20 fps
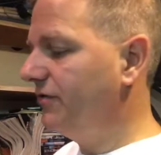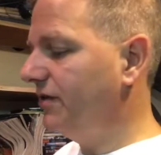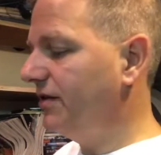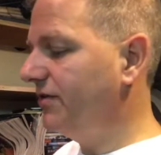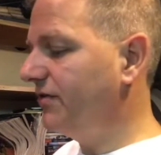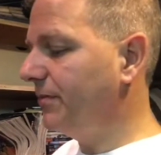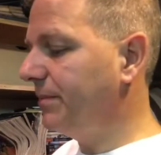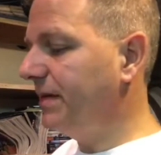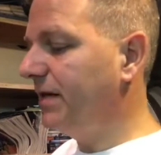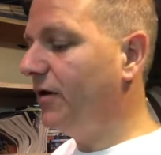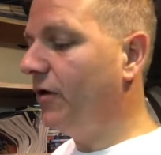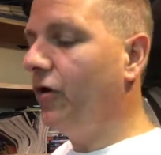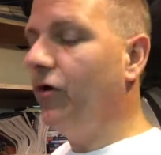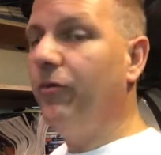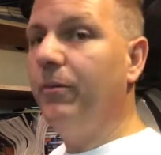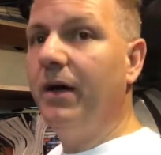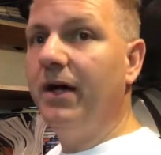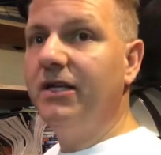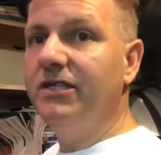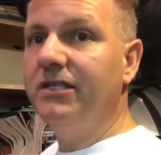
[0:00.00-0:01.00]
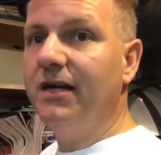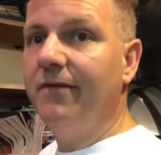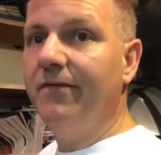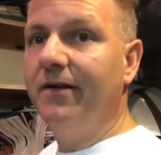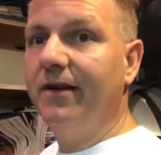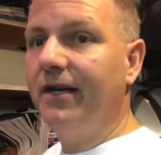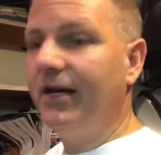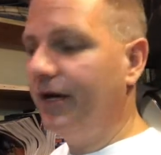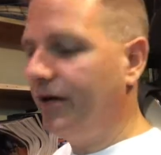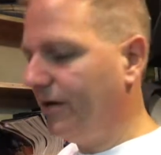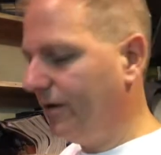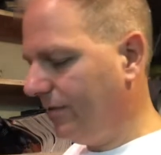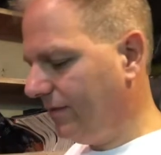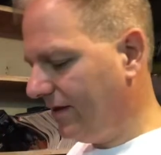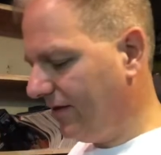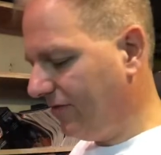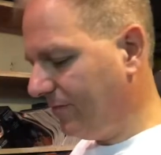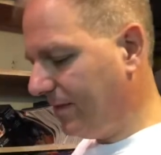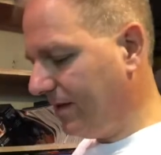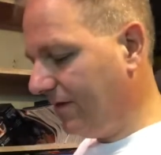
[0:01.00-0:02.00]
So there's been a whole bunch every year.
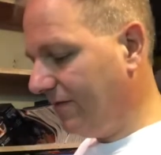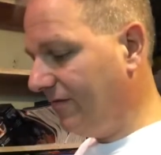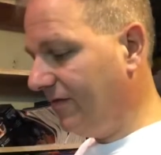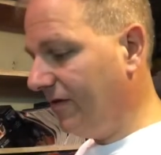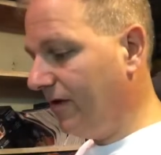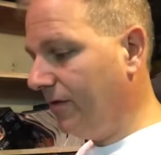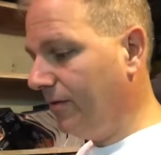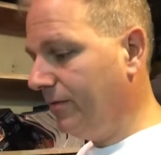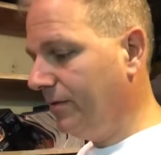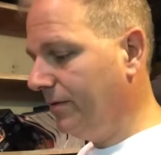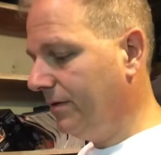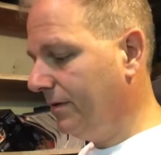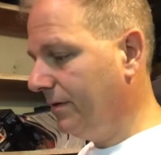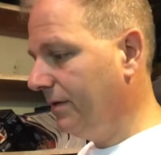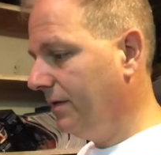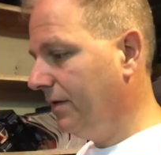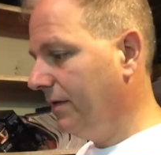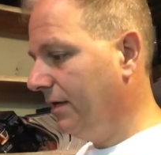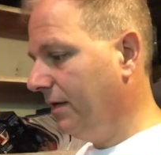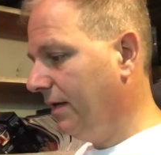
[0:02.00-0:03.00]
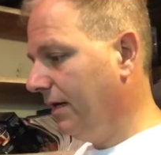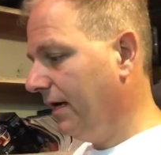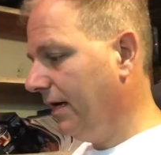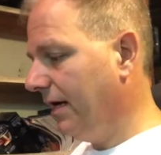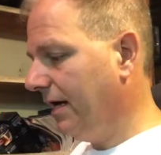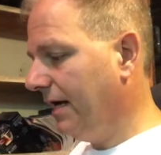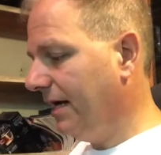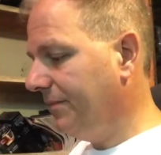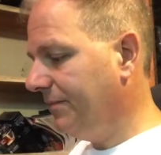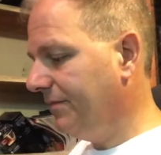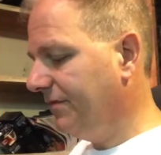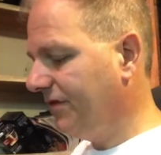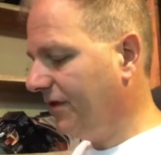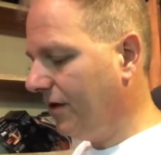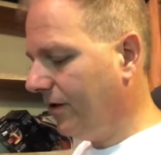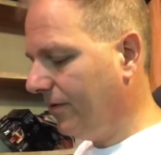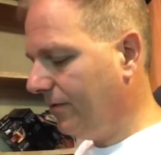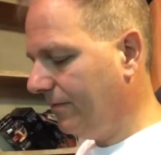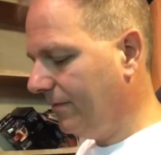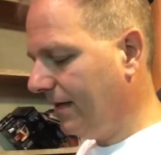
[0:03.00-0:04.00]
There's been a few.
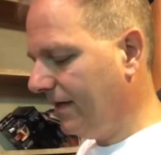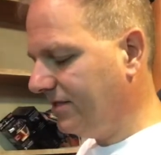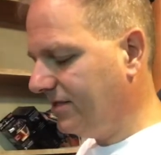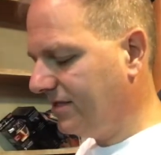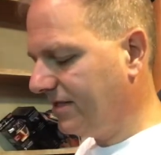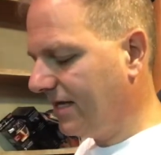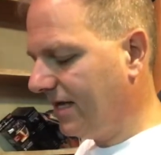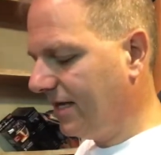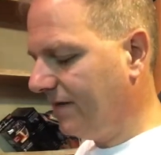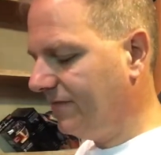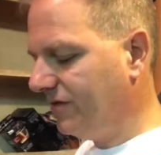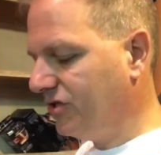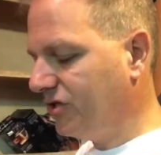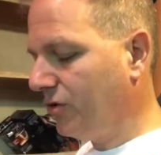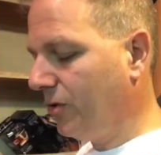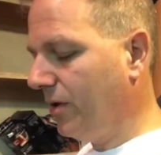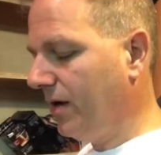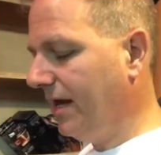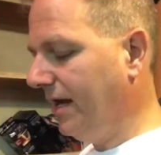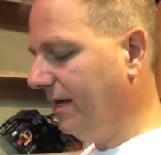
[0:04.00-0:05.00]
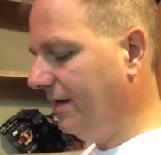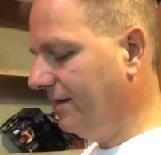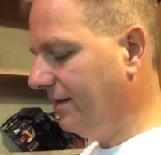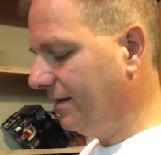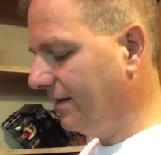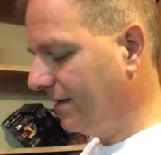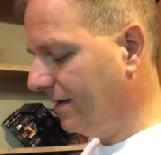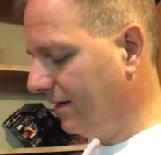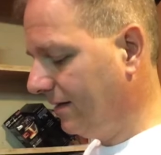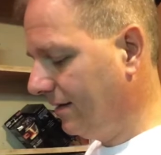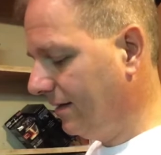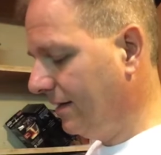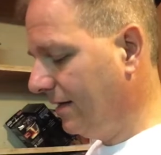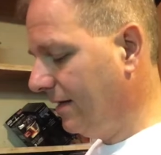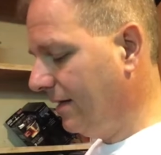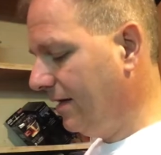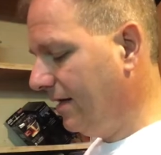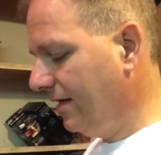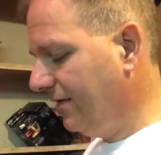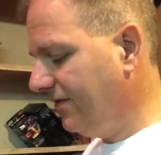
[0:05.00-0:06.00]
So I just kind of enjoy
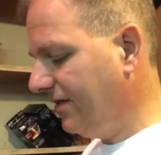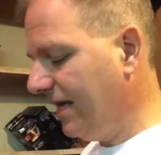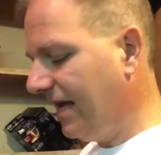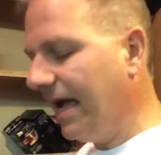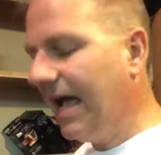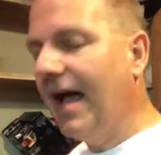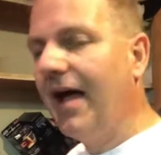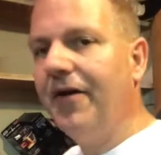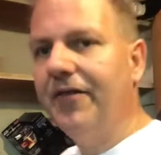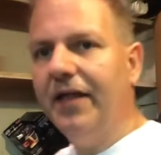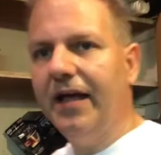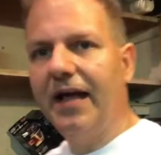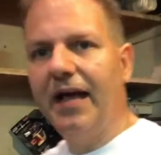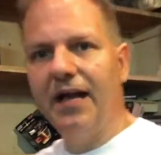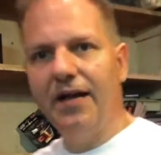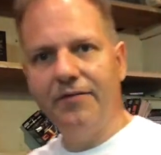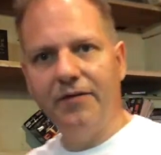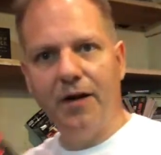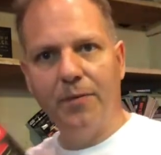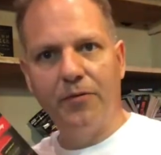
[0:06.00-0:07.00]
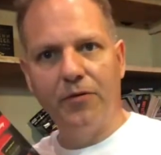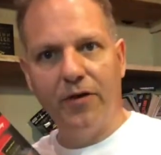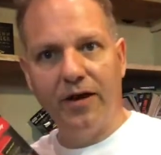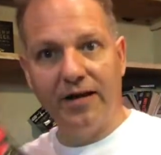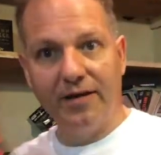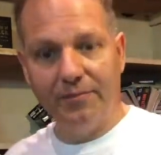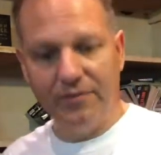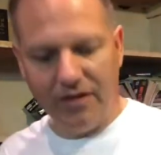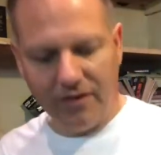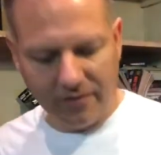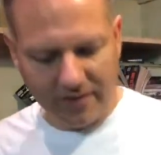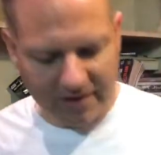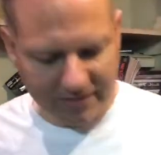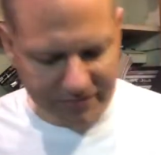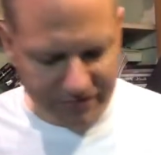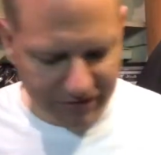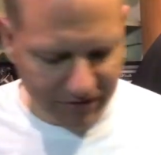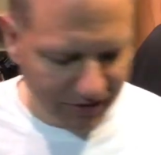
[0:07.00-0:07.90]
seeing how they kind of upgrade them year after